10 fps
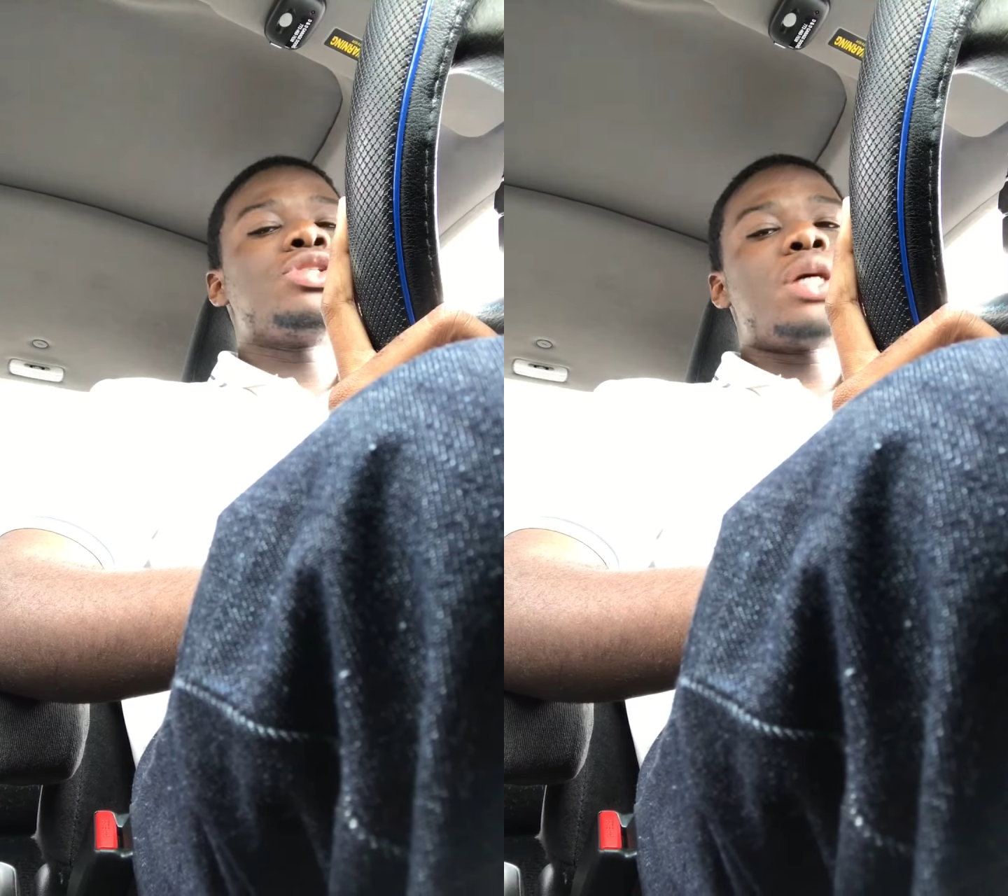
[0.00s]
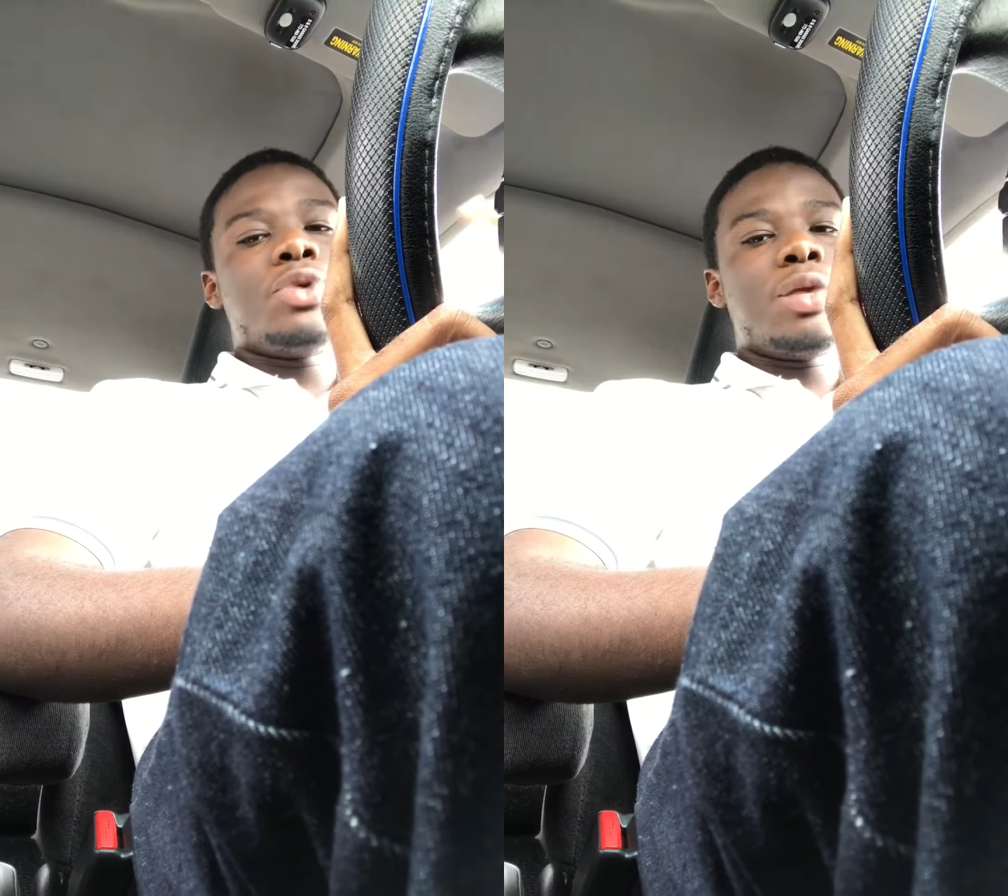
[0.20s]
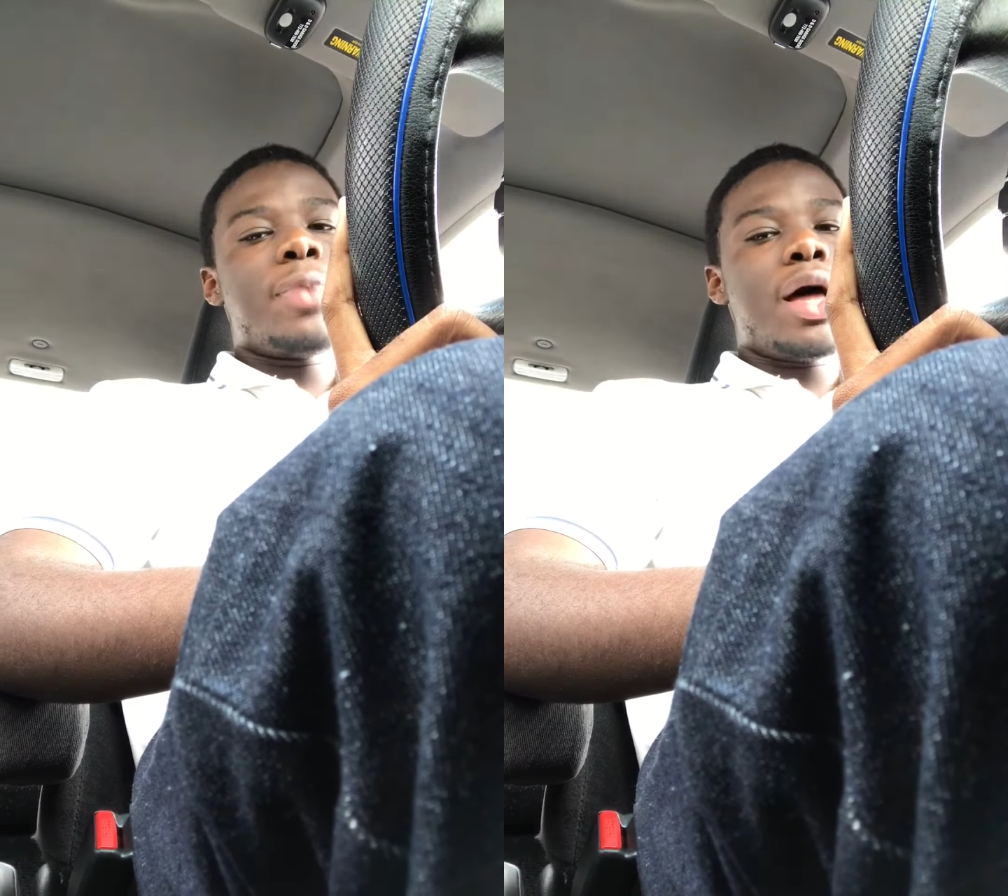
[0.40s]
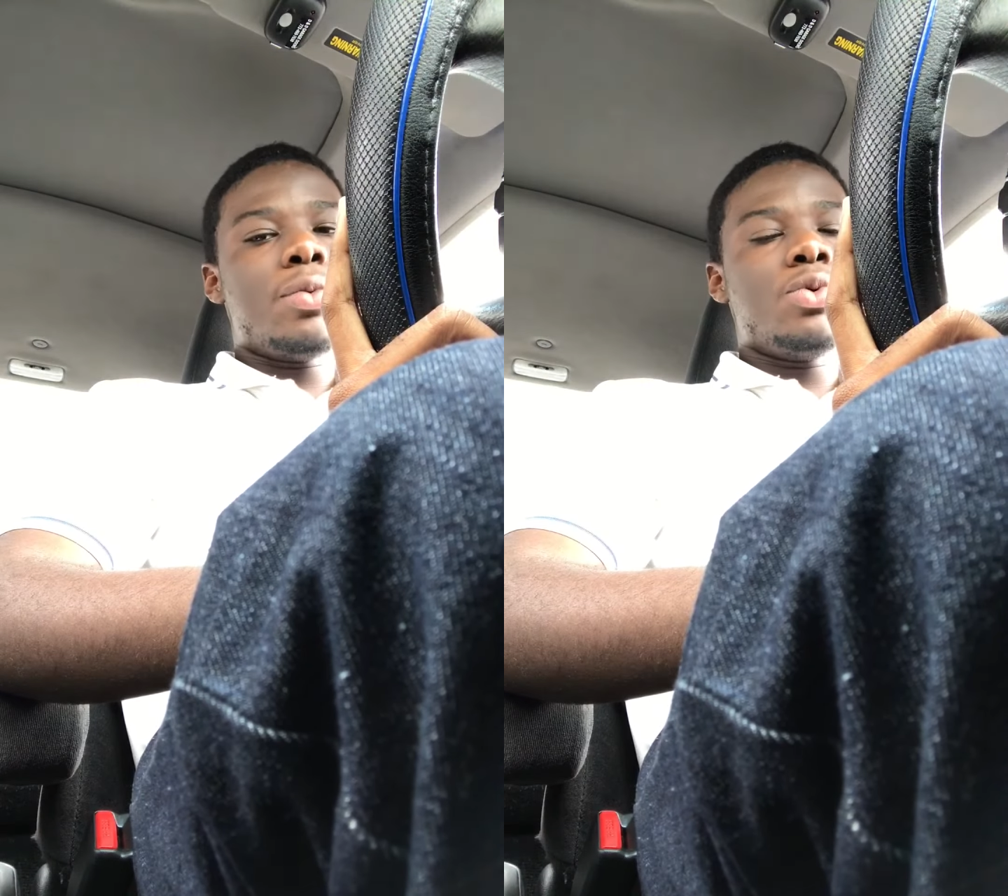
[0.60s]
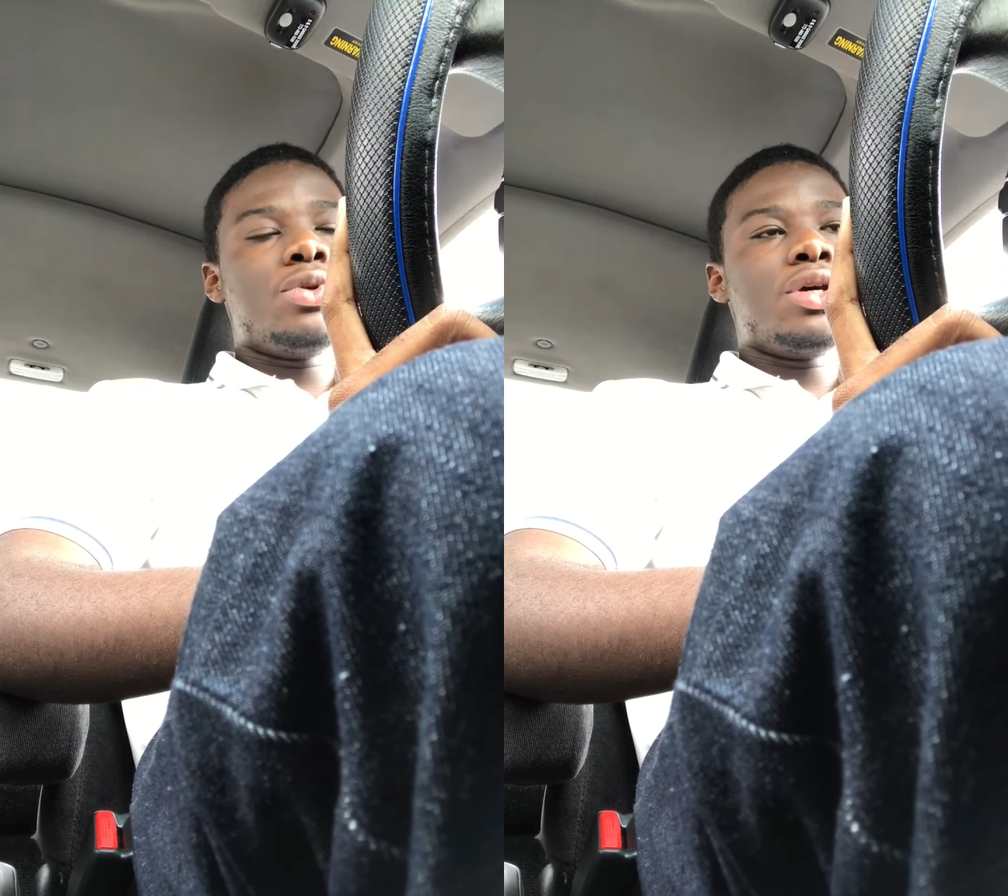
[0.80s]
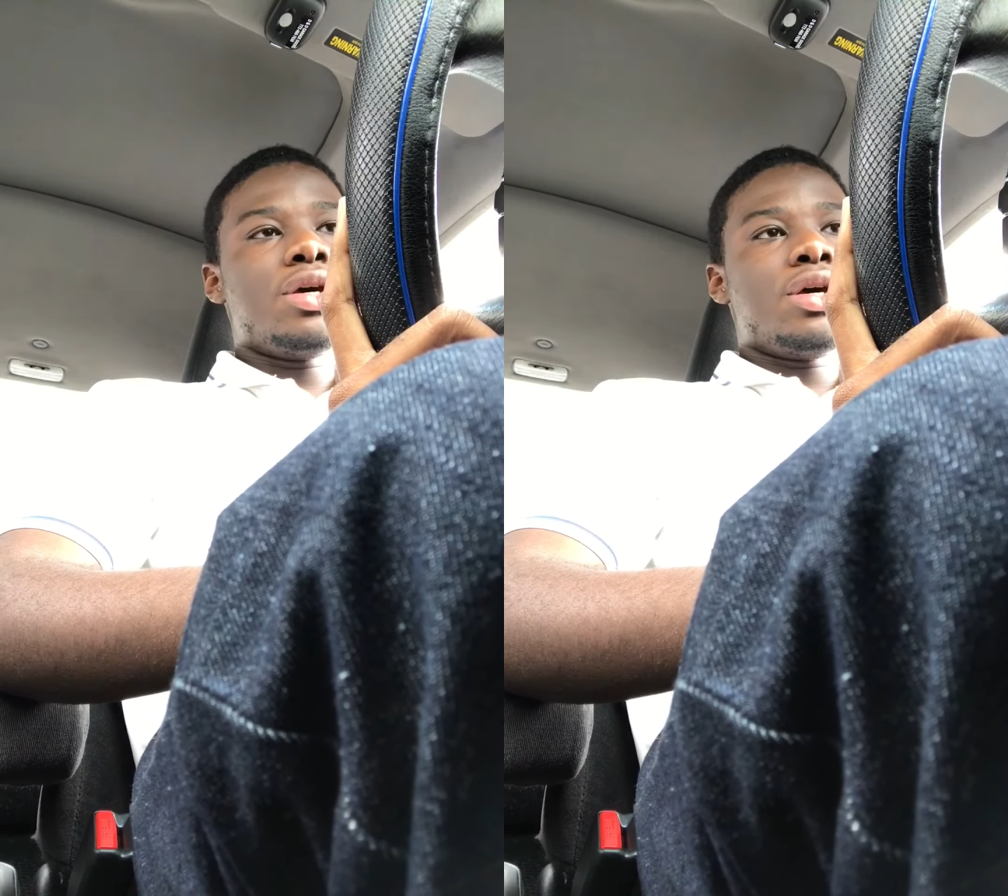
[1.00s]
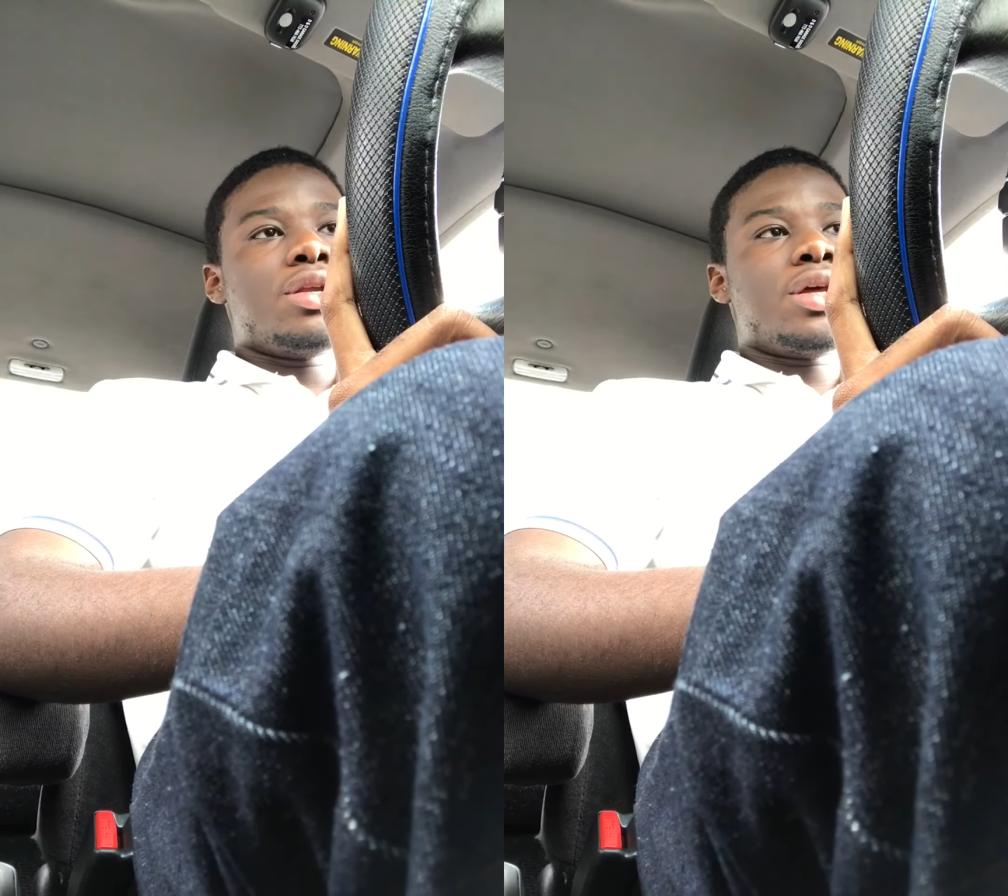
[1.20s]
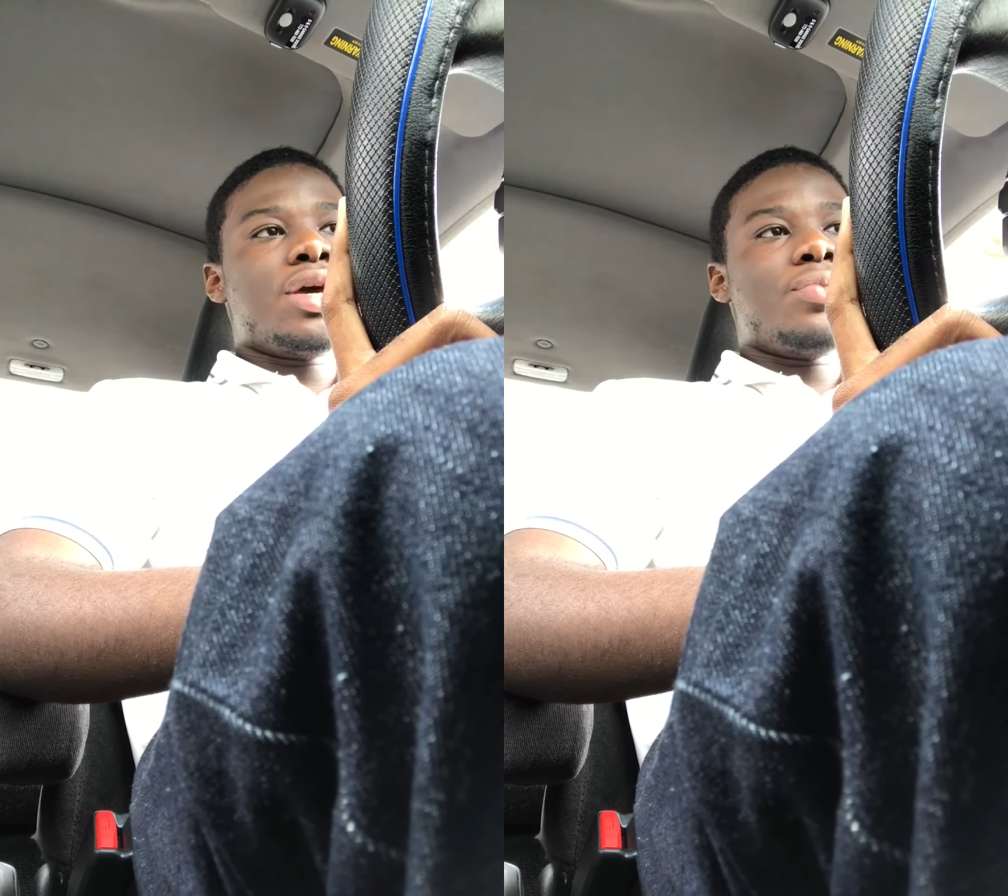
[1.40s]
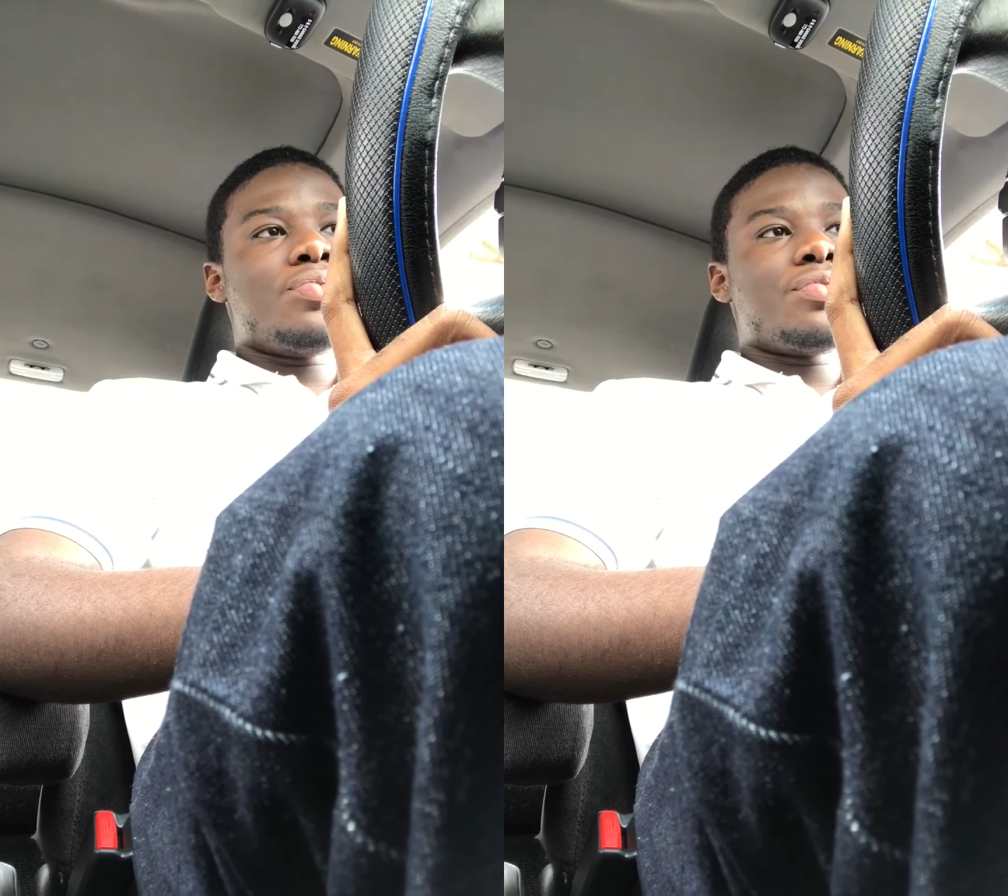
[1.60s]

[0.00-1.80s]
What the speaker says: the time when you're in a bad mood? Like,